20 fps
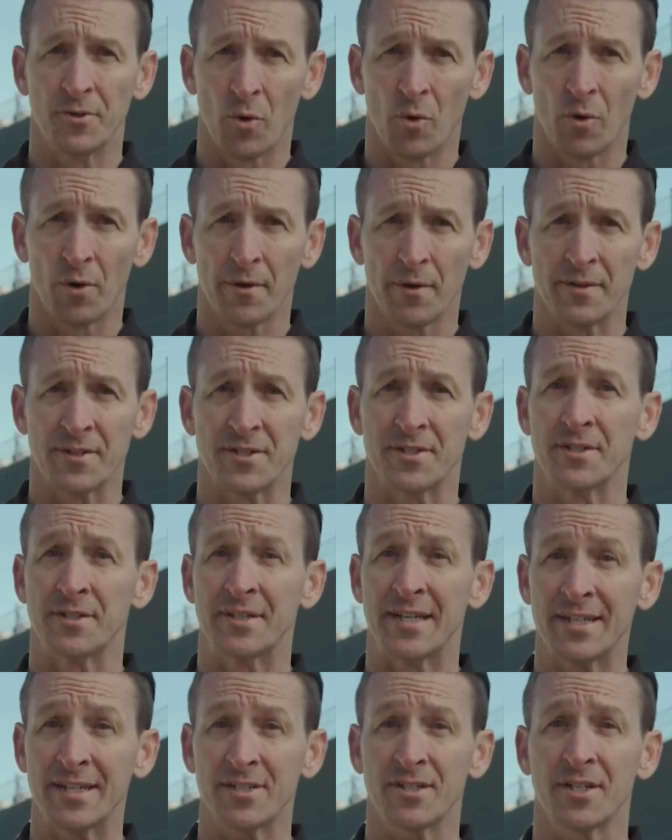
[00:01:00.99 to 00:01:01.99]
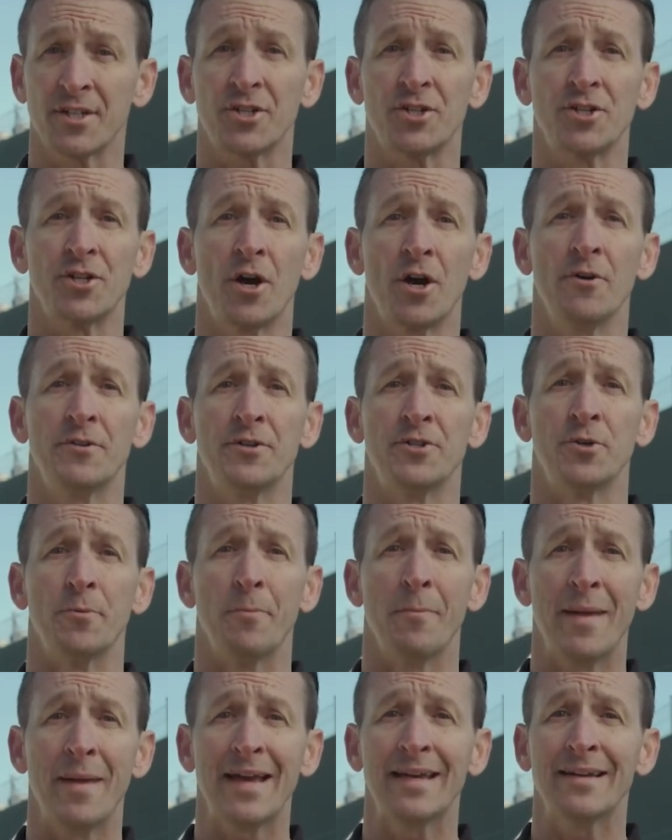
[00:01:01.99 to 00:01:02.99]
door, the statistics show that you
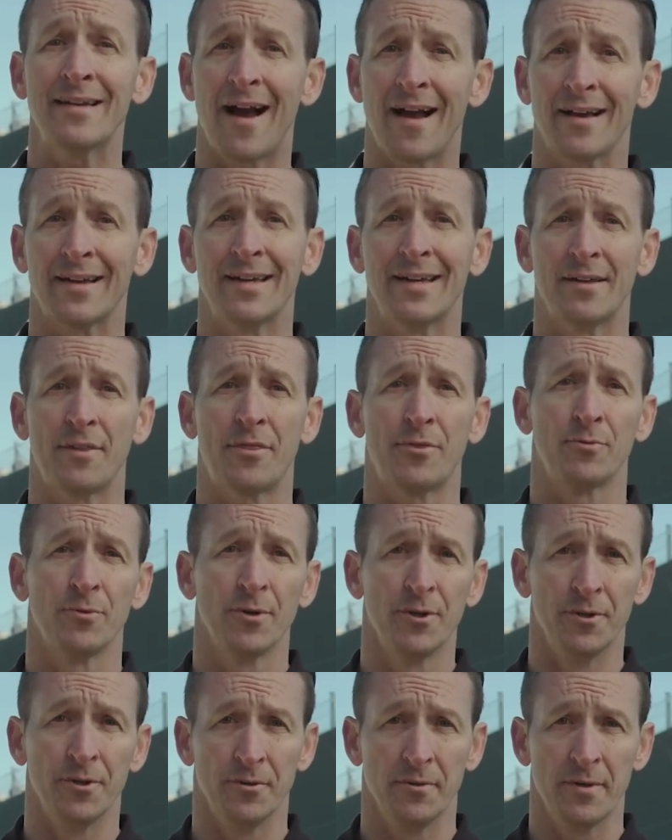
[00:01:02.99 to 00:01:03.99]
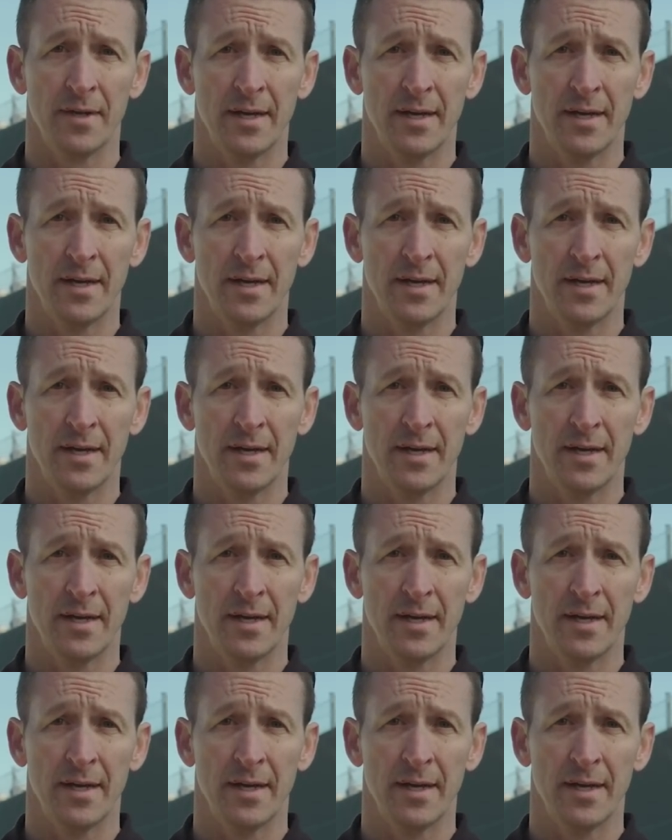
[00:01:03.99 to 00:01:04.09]
may not get through.